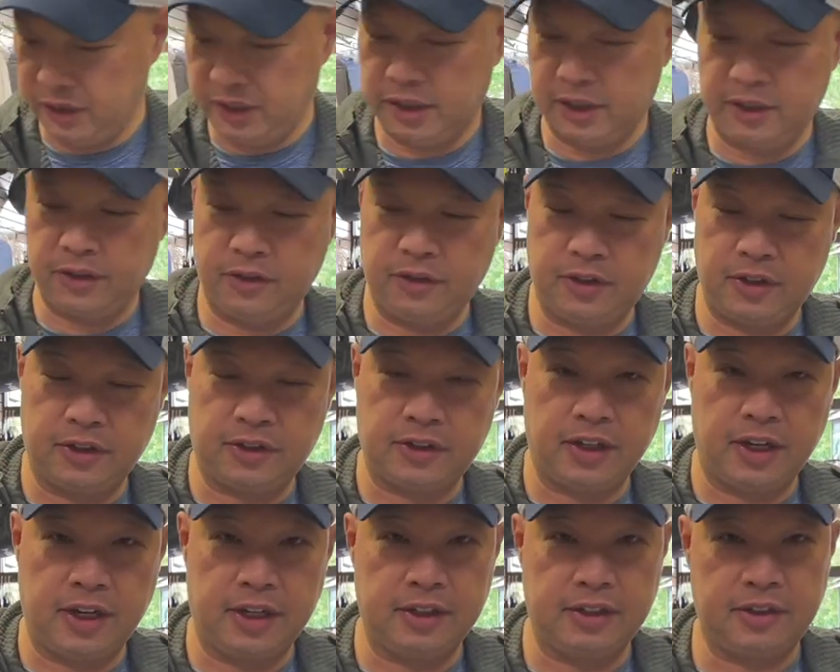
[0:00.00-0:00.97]
can do this,
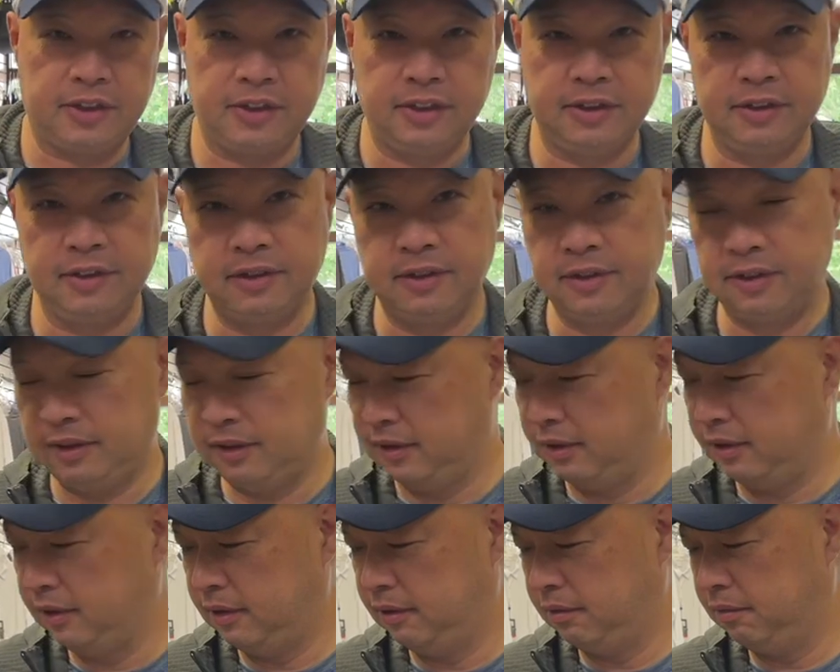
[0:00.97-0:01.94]
guys.
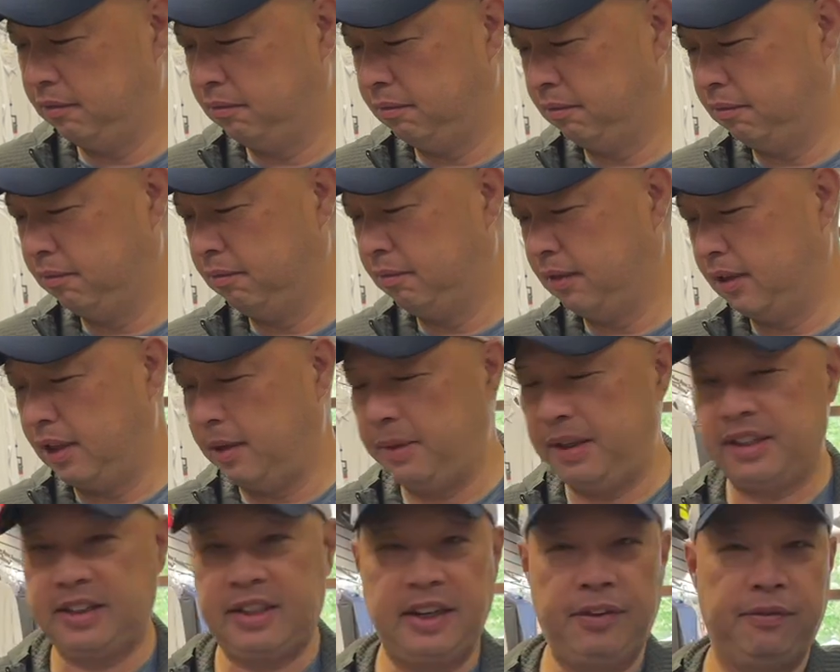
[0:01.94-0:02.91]
It
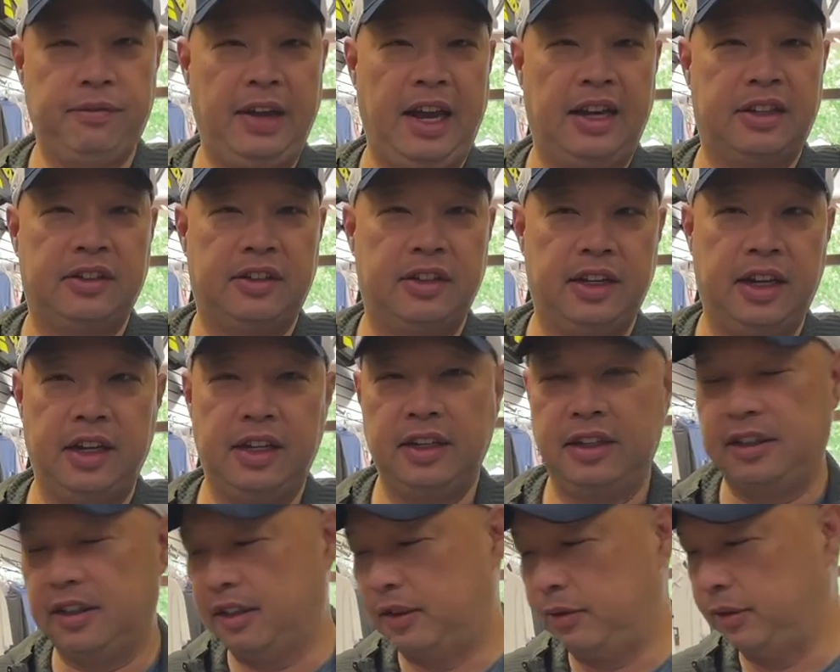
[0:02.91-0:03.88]
means get
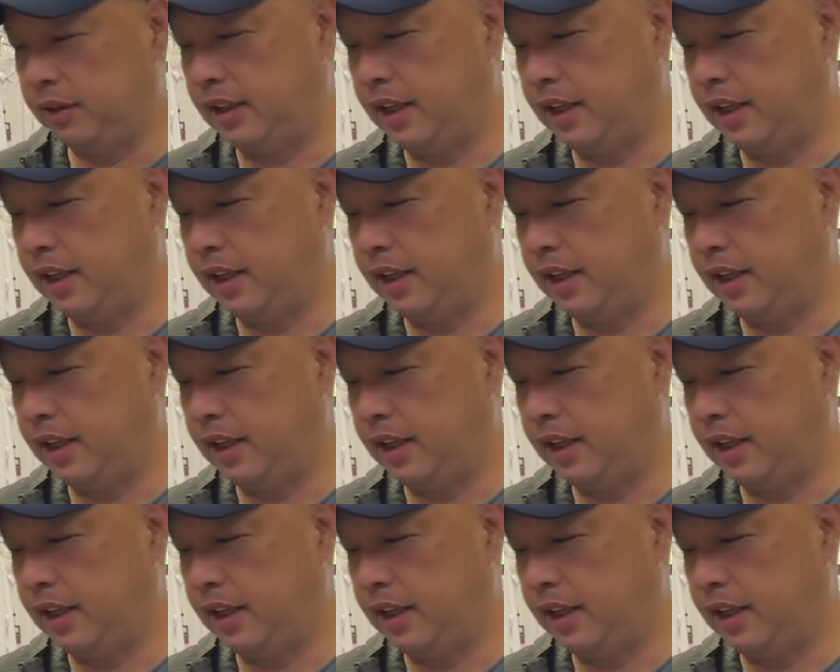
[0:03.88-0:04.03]
vaccinated. That's what